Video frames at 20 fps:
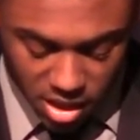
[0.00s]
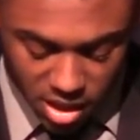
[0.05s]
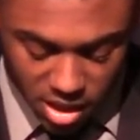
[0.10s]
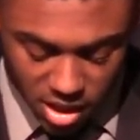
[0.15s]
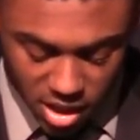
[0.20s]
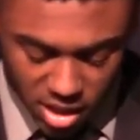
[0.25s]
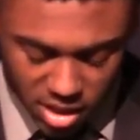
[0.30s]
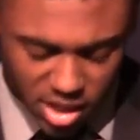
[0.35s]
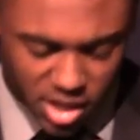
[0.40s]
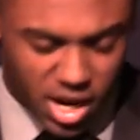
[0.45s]

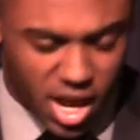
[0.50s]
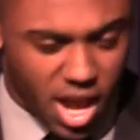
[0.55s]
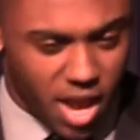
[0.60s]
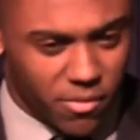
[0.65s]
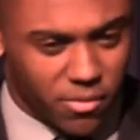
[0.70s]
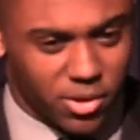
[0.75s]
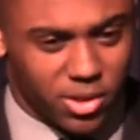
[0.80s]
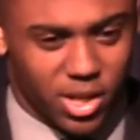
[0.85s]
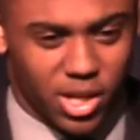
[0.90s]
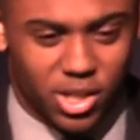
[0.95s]
And then
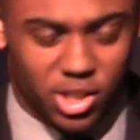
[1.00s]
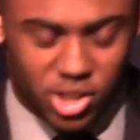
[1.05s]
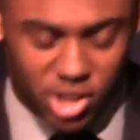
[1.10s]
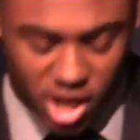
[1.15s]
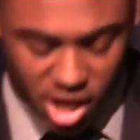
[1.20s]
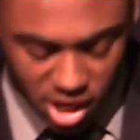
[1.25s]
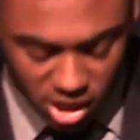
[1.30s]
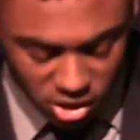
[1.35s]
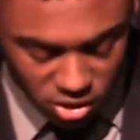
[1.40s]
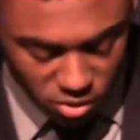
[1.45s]
everything
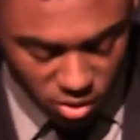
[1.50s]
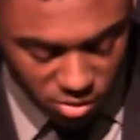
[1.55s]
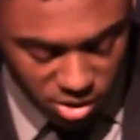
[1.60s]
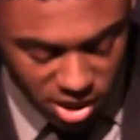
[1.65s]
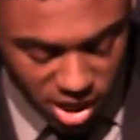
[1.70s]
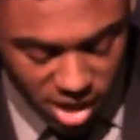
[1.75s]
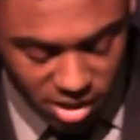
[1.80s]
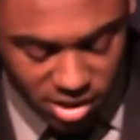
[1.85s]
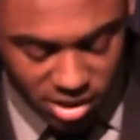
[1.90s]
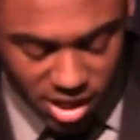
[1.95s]
changed when we
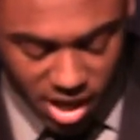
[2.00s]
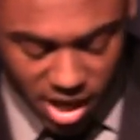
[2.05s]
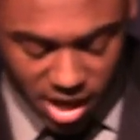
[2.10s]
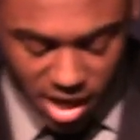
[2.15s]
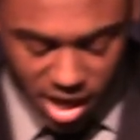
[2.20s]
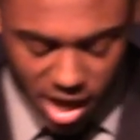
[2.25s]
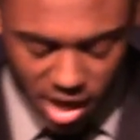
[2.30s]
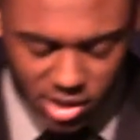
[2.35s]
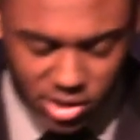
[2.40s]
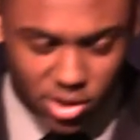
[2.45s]
got to
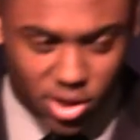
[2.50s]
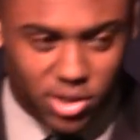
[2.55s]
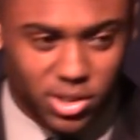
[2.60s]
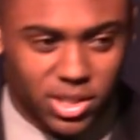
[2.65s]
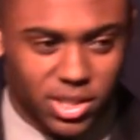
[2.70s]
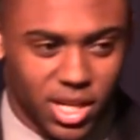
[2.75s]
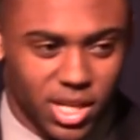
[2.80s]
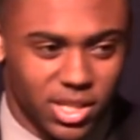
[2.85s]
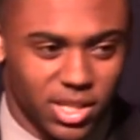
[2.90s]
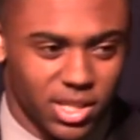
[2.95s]
that Exxon
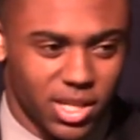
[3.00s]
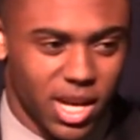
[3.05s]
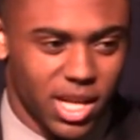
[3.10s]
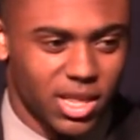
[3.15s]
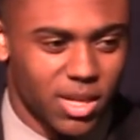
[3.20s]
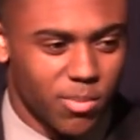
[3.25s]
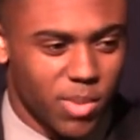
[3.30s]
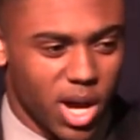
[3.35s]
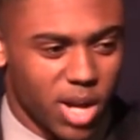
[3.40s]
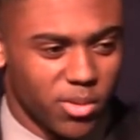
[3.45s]
station at
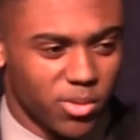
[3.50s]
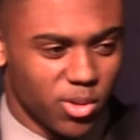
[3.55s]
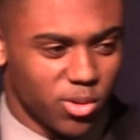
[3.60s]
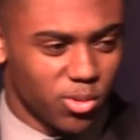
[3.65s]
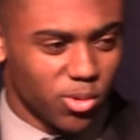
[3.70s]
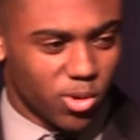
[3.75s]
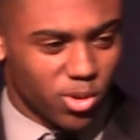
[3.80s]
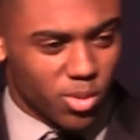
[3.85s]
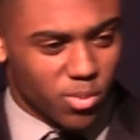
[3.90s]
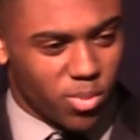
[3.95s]
the bottom of the
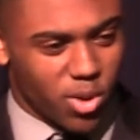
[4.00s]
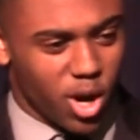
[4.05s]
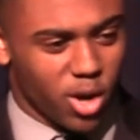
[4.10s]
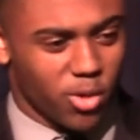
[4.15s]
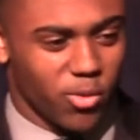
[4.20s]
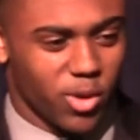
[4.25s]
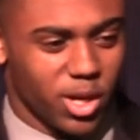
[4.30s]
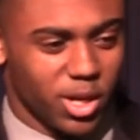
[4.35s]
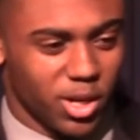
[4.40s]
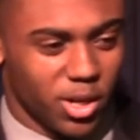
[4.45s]
Northern
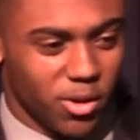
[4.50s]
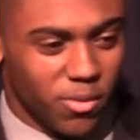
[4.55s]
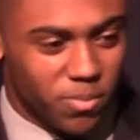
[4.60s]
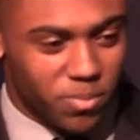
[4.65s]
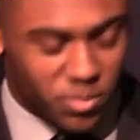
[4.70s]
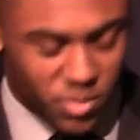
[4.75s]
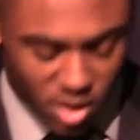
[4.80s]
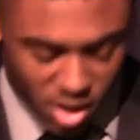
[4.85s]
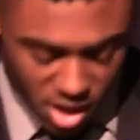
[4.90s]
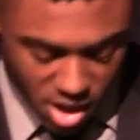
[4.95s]
Parkway Hill.
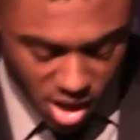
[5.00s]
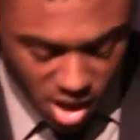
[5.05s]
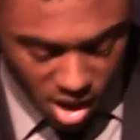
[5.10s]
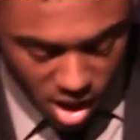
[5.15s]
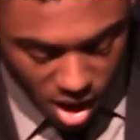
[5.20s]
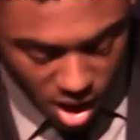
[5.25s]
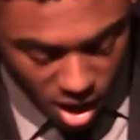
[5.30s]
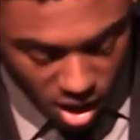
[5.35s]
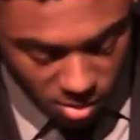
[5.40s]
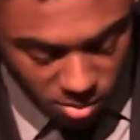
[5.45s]

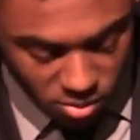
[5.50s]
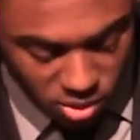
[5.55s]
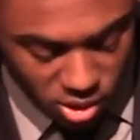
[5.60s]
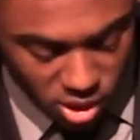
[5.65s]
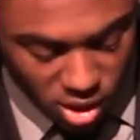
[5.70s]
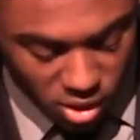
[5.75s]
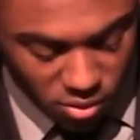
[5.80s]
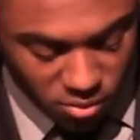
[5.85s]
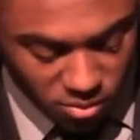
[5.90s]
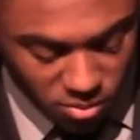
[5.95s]

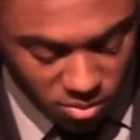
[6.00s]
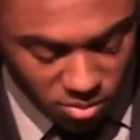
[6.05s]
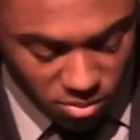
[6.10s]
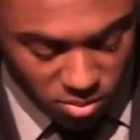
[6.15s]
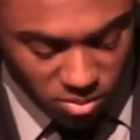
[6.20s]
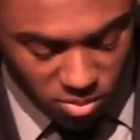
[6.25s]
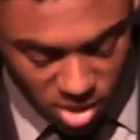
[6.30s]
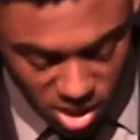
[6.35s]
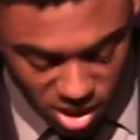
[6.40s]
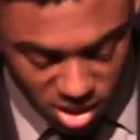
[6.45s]
So
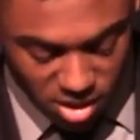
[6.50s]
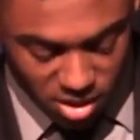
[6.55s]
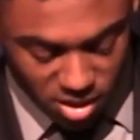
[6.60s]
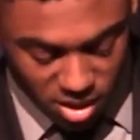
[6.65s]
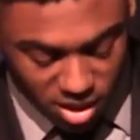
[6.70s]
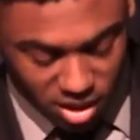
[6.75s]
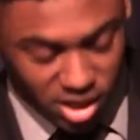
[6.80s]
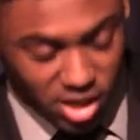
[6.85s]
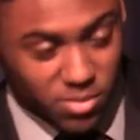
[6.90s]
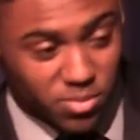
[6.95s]
me,
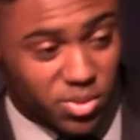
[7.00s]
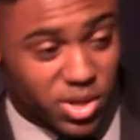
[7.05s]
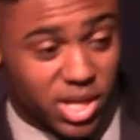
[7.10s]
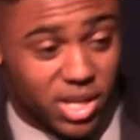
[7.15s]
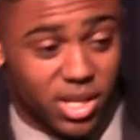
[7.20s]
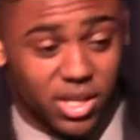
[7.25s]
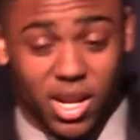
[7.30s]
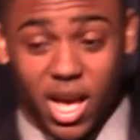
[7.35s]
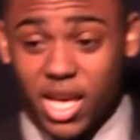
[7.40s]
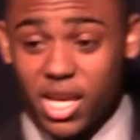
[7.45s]
again, being
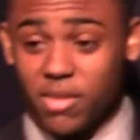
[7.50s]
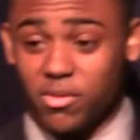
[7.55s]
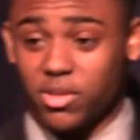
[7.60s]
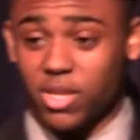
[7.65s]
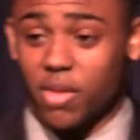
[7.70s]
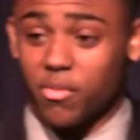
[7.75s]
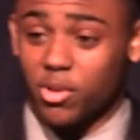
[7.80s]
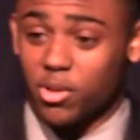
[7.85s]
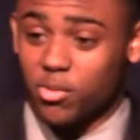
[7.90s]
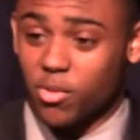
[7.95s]
a naive
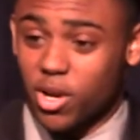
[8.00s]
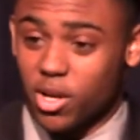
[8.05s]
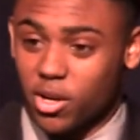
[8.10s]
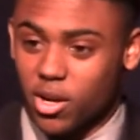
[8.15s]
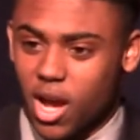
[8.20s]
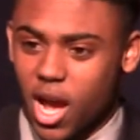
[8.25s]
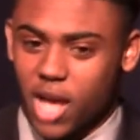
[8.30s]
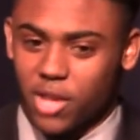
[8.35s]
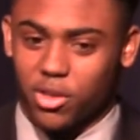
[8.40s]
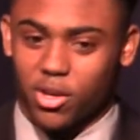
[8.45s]
7th grader,
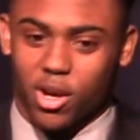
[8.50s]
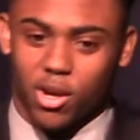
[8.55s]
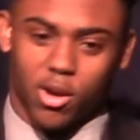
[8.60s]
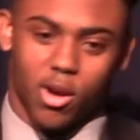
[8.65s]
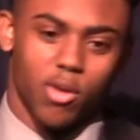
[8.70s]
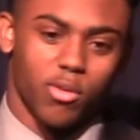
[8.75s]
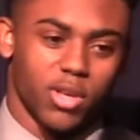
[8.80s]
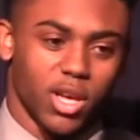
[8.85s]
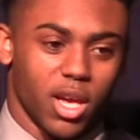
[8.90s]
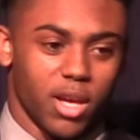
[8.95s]
I thought,
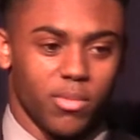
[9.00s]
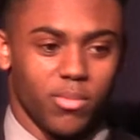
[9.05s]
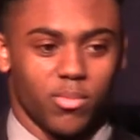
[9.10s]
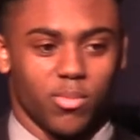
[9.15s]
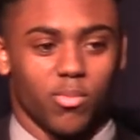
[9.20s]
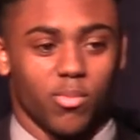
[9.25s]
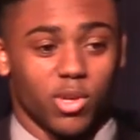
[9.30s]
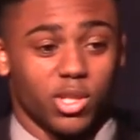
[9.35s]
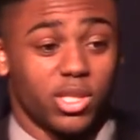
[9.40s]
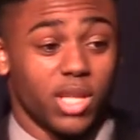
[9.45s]
okay,
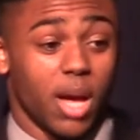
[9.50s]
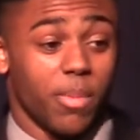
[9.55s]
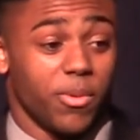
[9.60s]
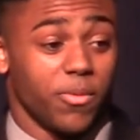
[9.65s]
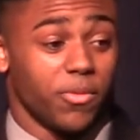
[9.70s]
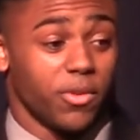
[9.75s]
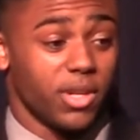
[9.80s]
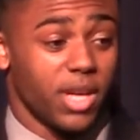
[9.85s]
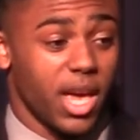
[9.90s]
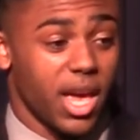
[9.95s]
we're stopping
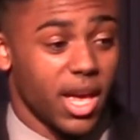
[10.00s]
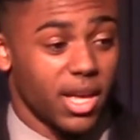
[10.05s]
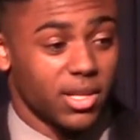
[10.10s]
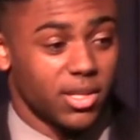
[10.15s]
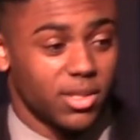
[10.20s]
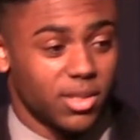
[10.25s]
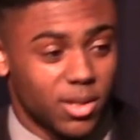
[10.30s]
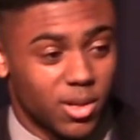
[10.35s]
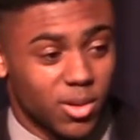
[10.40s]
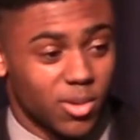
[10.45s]
for
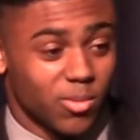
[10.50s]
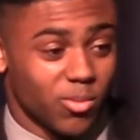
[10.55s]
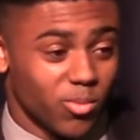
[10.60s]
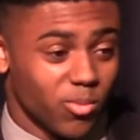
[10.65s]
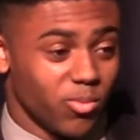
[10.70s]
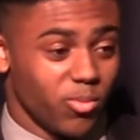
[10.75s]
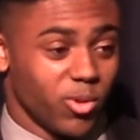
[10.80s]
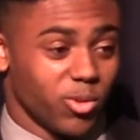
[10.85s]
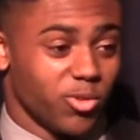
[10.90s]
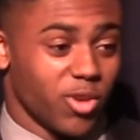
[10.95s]
gas.
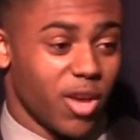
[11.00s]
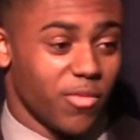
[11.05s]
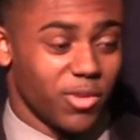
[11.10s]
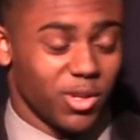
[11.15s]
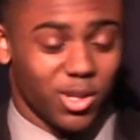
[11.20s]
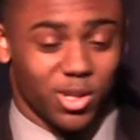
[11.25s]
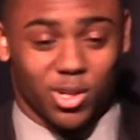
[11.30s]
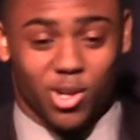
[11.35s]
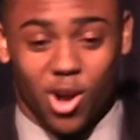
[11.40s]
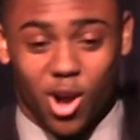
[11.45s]
We're driving
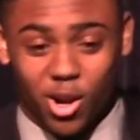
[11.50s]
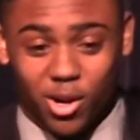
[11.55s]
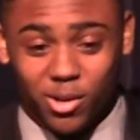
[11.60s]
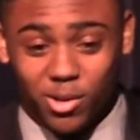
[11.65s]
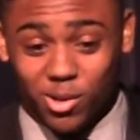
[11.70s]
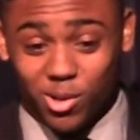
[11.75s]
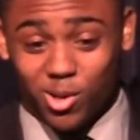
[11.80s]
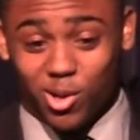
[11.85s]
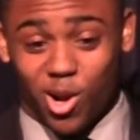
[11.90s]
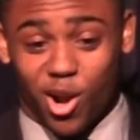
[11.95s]
in a car,
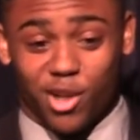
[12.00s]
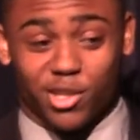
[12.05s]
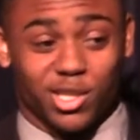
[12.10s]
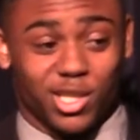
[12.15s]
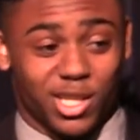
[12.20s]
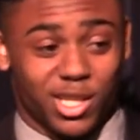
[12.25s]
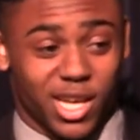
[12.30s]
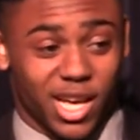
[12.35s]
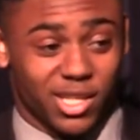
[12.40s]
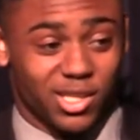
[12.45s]
cars
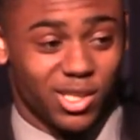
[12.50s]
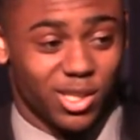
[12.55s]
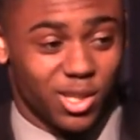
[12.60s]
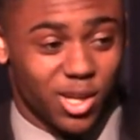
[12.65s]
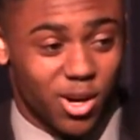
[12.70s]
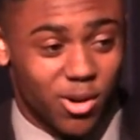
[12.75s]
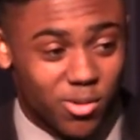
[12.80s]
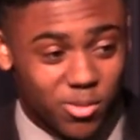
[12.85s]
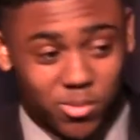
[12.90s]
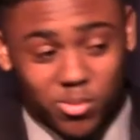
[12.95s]
need gas to
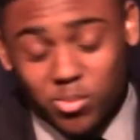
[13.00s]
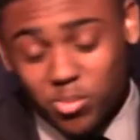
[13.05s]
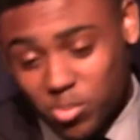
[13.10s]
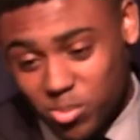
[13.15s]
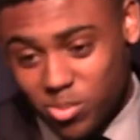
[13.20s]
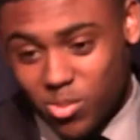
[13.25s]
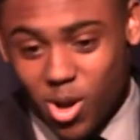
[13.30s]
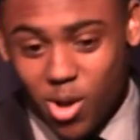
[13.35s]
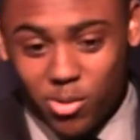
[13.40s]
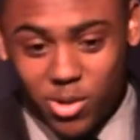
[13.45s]
go,
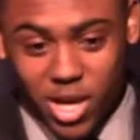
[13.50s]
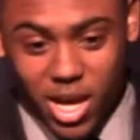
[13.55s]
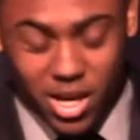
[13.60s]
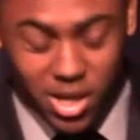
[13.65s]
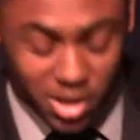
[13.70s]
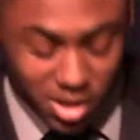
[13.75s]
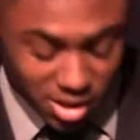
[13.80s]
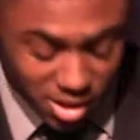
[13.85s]
okay.